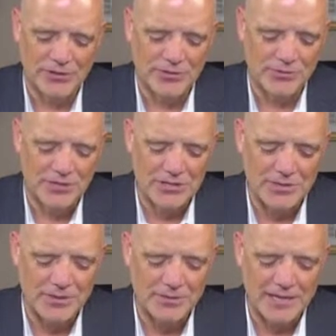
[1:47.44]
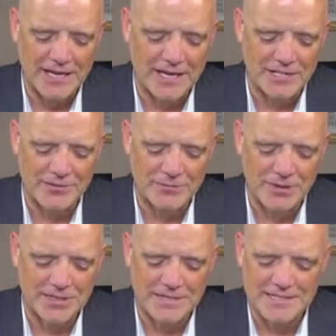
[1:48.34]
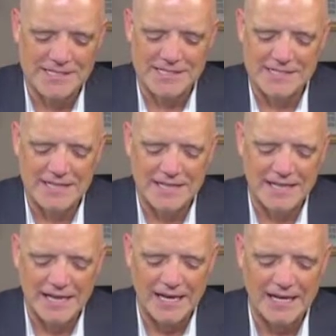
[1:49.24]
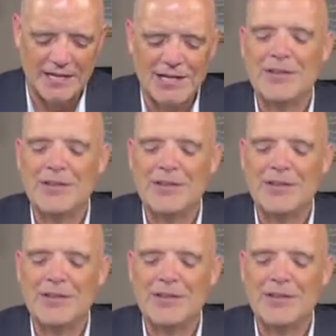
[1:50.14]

to renew them again to repentance, since they again